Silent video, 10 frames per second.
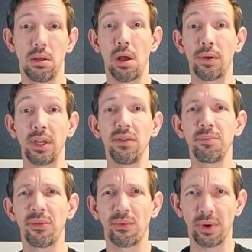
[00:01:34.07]
Okay, even
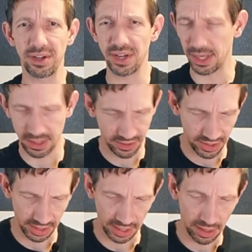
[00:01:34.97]
before I take this
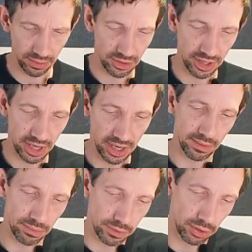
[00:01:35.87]
thing outside, real